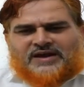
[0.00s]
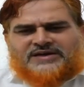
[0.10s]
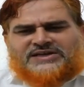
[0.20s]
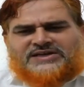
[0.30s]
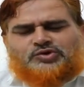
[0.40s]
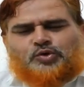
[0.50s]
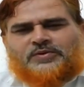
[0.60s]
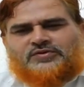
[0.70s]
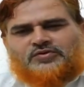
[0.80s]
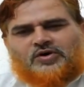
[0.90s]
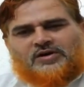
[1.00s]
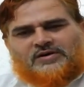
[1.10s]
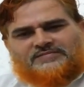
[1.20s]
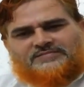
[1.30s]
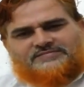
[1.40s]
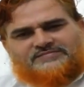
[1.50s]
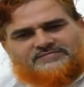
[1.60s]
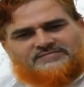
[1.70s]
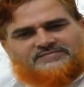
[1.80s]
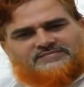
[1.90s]
And it is open to all.
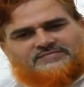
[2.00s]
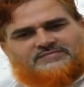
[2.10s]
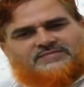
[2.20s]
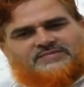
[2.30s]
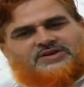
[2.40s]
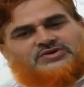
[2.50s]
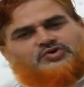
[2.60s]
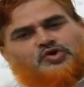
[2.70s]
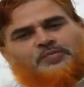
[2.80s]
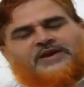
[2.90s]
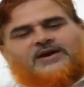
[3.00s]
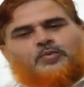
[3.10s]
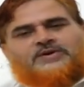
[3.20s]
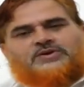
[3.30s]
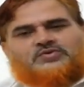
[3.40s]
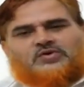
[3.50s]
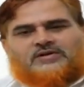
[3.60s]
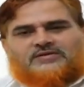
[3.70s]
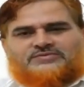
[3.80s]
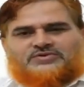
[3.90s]
It should be open to
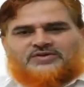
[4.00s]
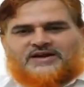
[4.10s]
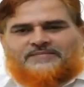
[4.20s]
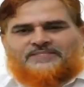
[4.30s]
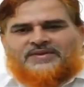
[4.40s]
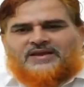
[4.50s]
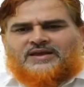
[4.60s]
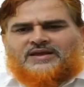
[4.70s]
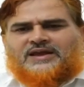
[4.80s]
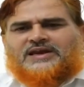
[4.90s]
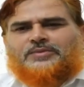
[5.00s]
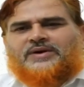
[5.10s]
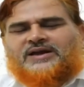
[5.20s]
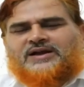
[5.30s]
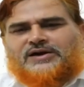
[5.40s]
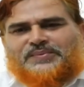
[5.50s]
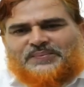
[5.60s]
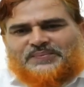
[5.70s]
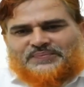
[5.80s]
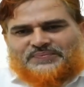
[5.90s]
all so that anybody
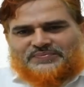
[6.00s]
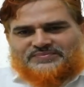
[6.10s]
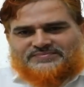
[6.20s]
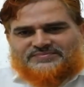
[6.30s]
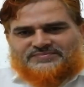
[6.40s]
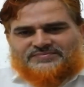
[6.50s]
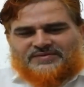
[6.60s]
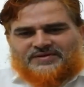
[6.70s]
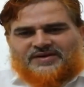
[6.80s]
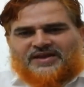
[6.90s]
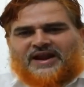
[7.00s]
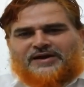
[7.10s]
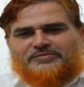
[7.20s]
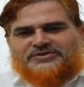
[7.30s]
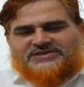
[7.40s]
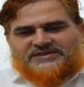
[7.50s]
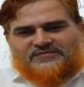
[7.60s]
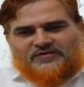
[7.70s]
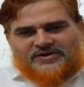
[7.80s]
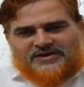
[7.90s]
come, take admission
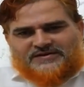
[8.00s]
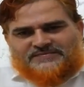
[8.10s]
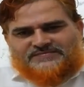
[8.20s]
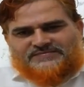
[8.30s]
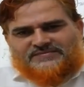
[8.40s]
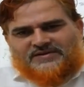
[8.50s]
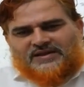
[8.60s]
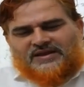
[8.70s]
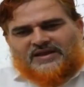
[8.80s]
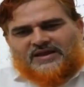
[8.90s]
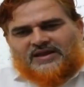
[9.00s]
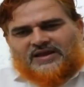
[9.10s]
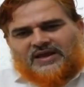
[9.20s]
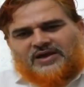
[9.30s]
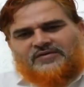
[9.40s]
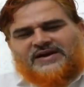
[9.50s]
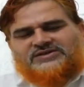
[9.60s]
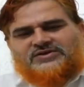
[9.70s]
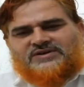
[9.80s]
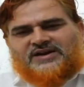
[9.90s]
for it, have
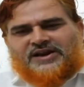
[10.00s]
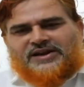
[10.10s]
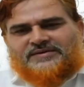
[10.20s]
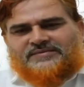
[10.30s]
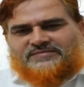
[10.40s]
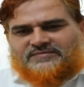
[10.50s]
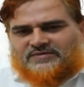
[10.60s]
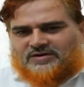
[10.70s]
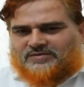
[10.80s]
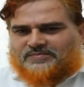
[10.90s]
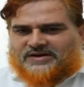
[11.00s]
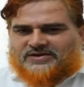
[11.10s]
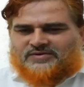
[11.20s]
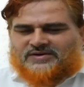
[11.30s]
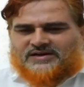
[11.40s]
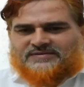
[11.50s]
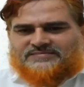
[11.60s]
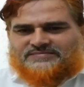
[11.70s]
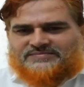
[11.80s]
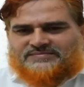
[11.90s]
hands-on training on particular
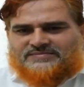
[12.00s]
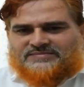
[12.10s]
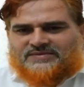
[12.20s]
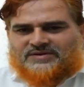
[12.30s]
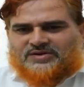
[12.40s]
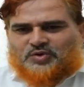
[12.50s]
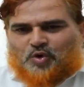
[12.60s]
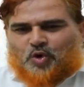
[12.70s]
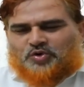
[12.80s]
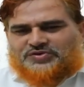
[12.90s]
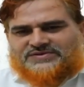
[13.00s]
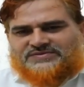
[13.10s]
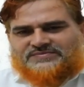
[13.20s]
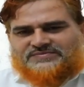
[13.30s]
course,